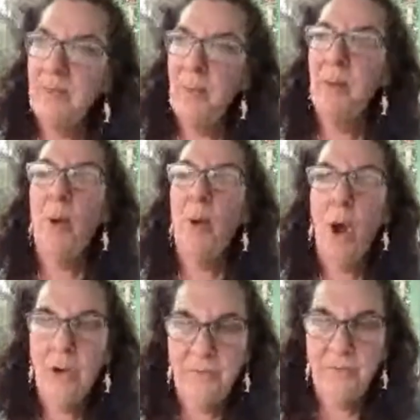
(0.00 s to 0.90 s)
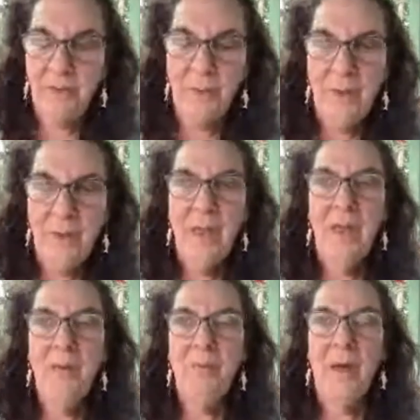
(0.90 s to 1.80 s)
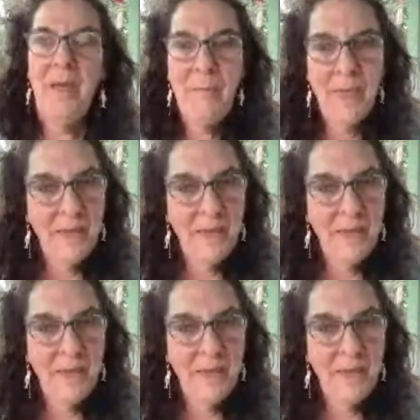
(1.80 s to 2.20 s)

And by making them a part of you,